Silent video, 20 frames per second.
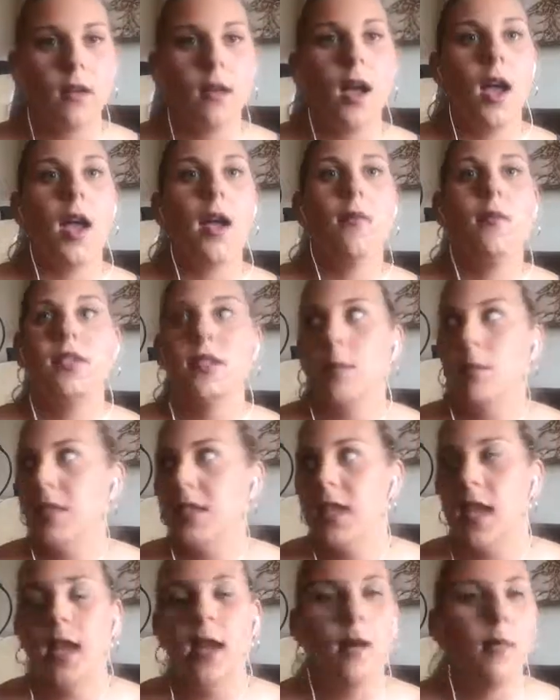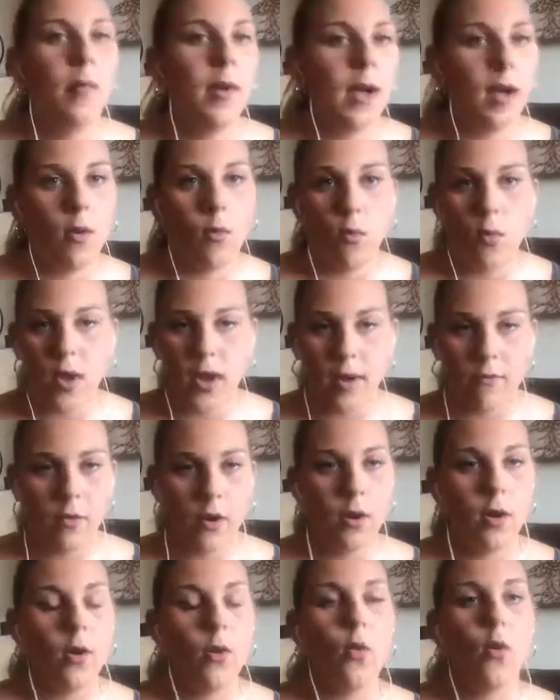I was upset about
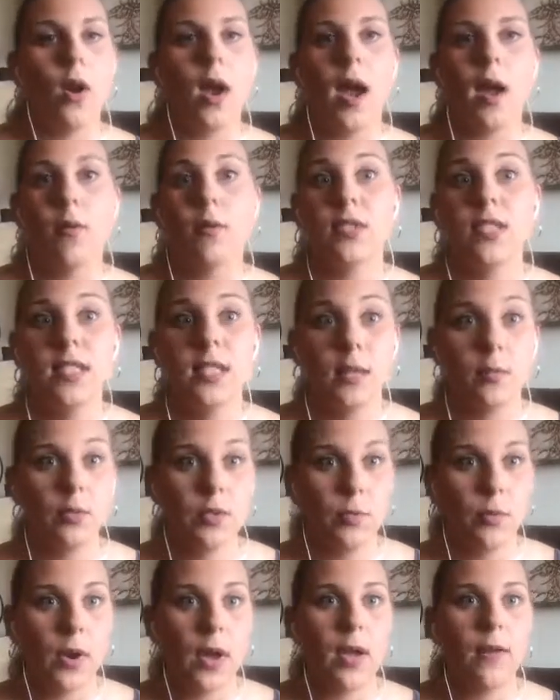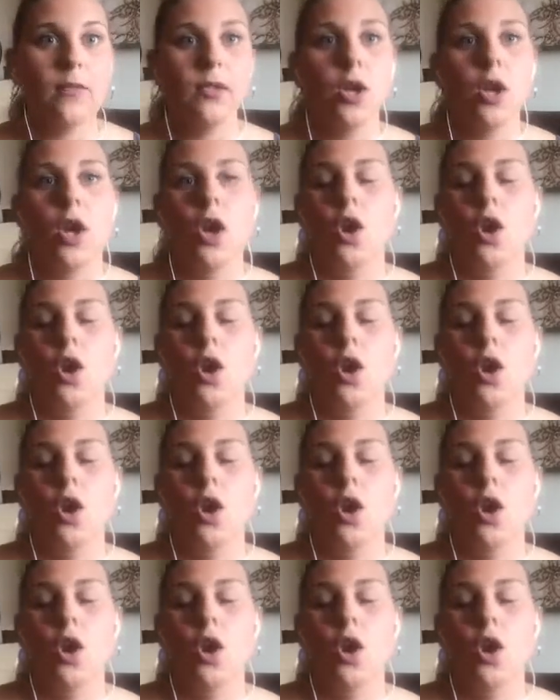whatever, or I was sleep deprived,